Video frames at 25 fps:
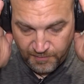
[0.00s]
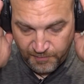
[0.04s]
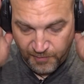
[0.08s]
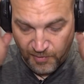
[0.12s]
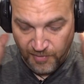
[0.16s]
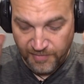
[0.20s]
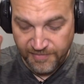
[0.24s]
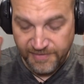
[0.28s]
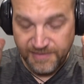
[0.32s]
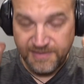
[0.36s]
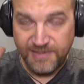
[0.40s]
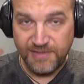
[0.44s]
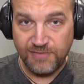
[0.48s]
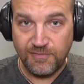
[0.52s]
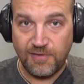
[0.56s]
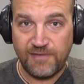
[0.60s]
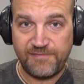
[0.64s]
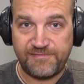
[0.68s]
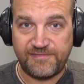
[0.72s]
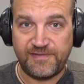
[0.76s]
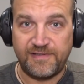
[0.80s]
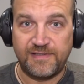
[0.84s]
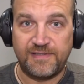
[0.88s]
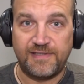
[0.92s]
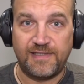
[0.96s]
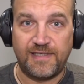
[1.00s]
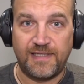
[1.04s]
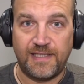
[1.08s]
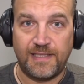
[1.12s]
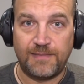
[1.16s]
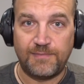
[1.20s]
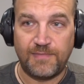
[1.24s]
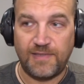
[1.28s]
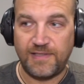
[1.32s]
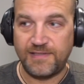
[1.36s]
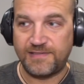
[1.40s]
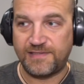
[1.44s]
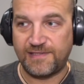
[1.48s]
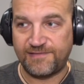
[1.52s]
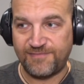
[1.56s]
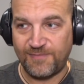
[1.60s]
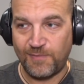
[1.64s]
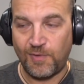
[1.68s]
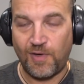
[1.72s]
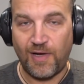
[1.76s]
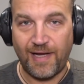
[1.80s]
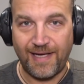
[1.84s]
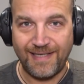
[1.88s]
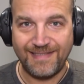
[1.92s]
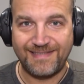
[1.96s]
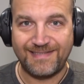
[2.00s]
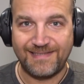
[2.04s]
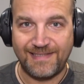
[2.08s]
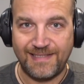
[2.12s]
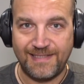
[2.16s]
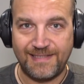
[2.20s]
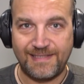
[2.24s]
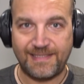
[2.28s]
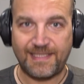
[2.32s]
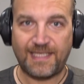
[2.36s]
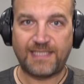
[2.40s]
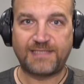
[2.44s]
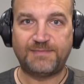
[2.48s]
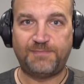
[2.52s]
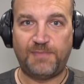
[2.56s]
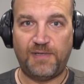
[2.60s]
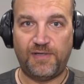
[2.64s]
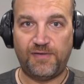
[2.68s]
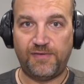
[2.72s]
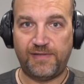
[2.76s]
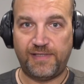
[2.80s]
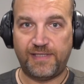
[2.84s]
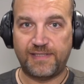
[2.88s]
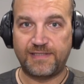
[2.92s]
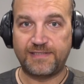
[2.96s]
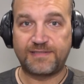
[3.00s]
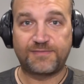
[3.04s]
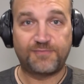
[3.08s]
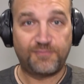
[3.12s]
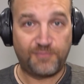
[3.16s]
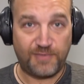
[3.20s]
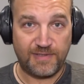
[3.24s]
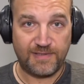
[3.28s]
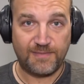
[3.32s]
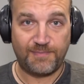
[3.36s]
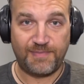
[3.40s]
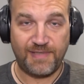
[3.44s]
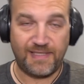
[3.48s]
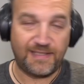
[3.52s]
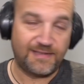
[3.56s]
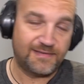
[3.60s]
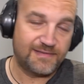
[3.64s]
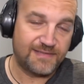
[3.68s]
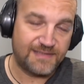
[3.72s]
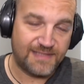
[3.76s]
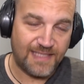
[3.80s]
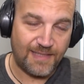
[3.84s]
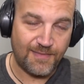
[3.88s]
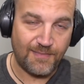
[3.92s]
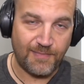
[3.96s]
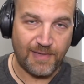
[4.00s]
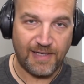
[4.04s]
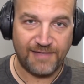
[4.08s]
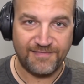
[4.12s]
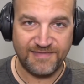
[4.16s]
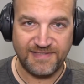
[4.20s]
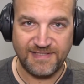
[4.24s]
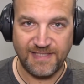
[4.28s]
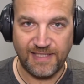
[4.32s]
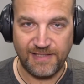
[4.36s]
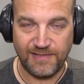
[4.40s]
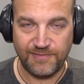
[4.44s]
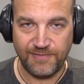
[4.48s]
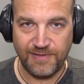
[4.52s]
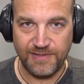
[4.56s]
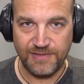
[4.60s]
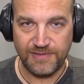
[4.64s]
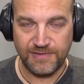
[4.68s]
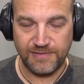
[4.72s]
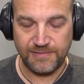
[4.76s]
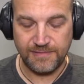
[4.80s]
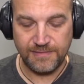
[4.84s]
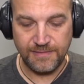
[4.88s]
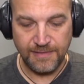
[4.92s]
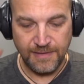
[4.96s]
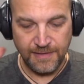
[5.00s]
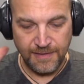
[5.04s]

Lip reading: But they do offer a sort of a more isolating experience with it being the same amount of attenuation.